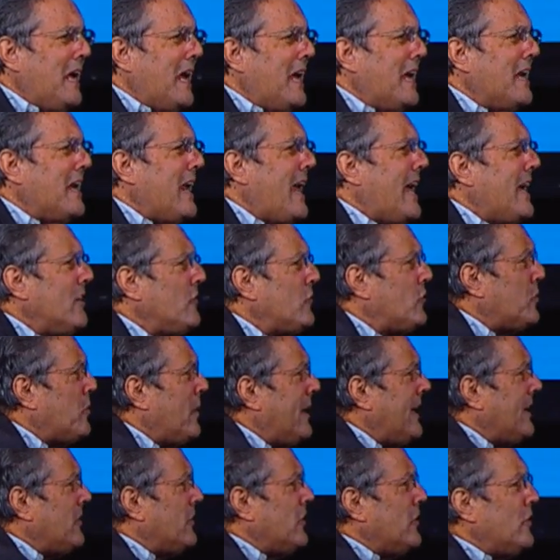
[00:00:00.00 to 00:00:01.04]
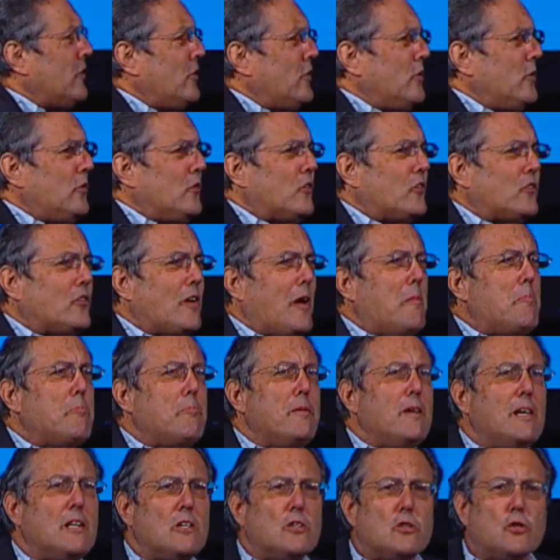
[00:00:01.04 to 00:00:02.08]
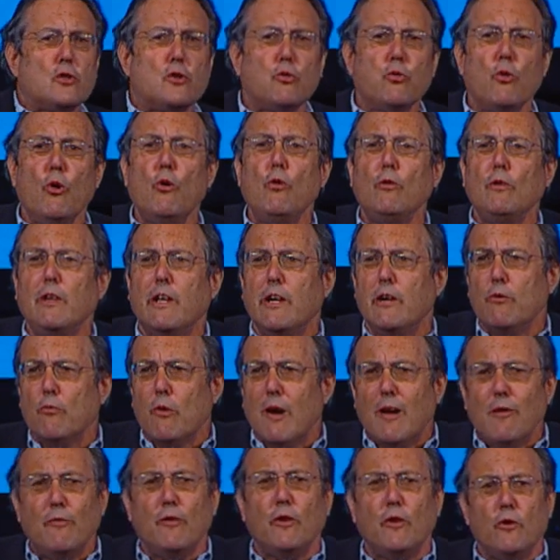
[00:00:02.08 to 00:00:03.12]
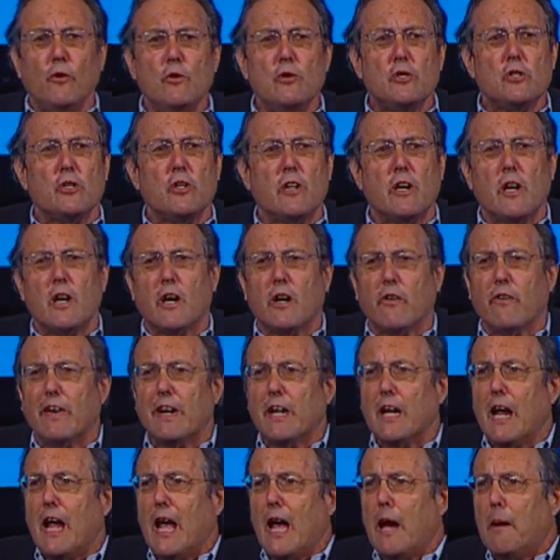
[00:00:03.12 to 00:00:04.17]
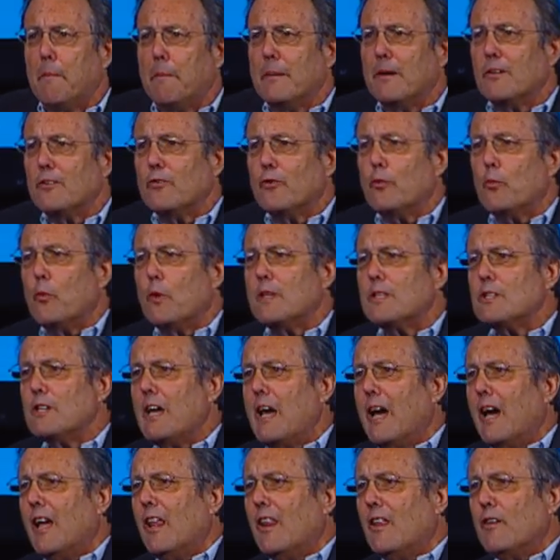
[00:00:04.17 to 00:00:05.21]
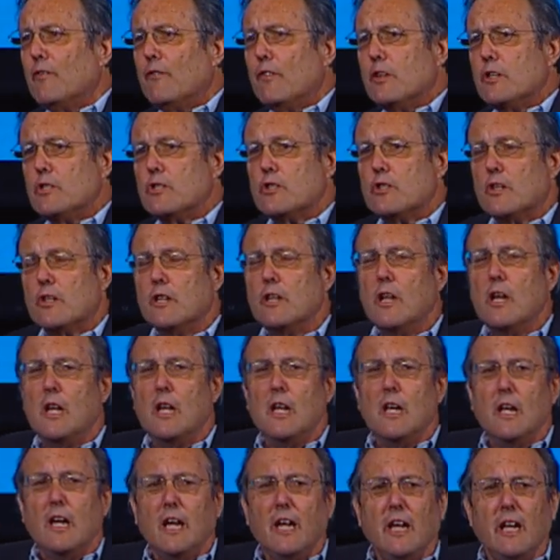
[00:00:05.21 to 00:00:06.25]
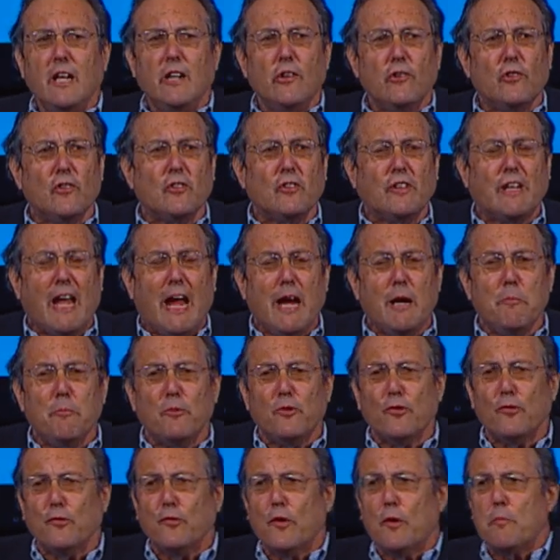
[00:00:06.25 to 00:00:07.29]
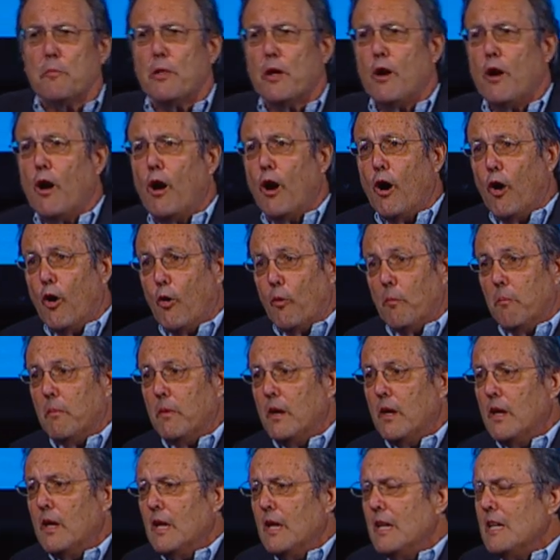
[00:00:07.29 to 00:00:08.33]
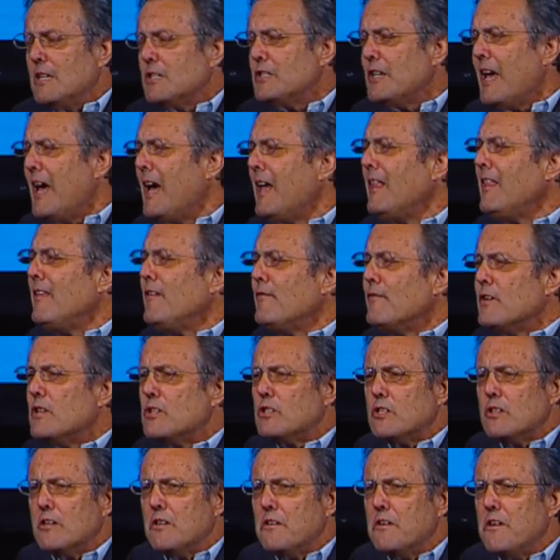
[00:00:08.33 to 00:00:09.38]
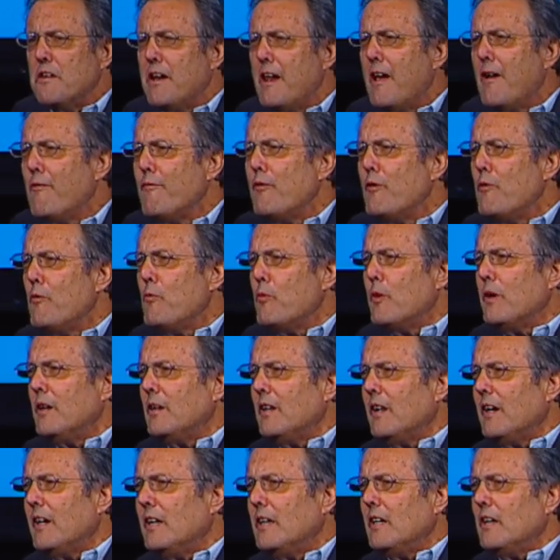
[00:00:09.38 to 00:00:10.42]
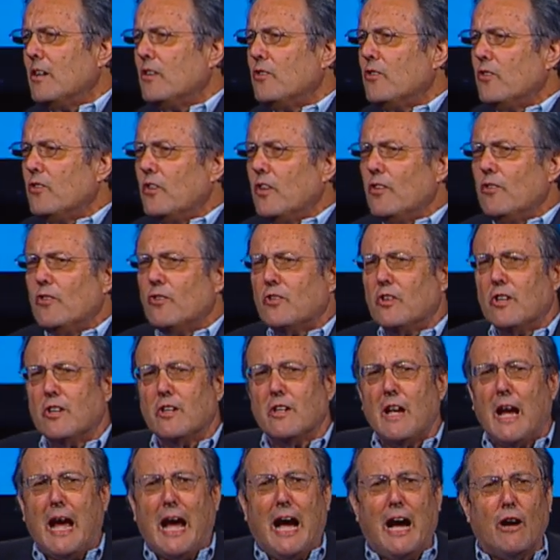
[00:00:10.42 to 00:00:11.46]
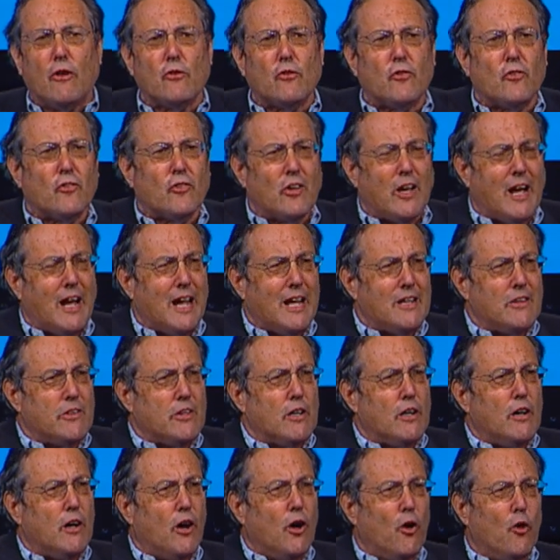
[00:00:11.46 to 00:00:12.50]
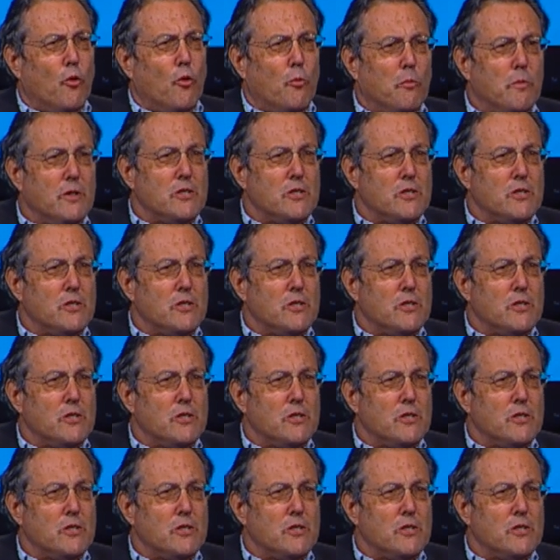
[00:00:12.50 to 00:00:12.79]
And as we do, something truly revolutionary happens with television. It escapes from the home. Television never really existed outside the home